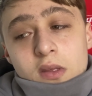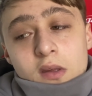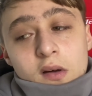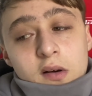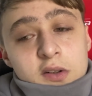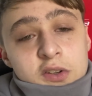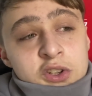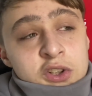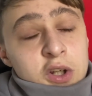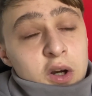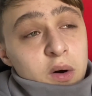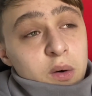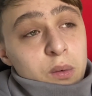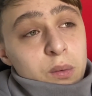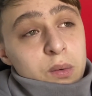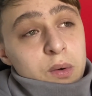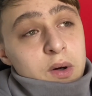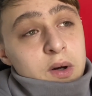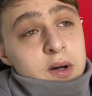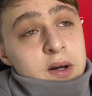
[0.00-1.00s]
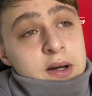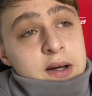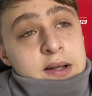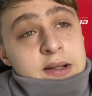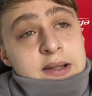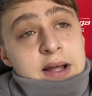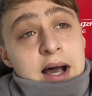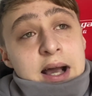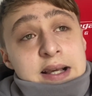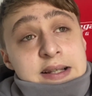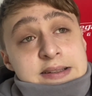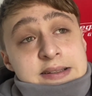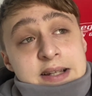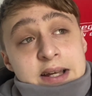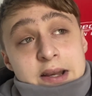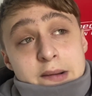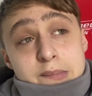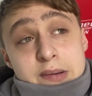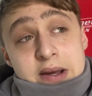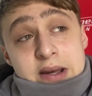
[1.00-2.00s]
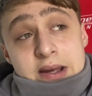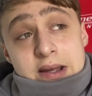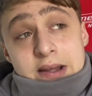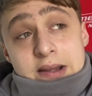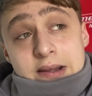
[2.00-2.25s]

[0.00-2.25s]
So that is gonna be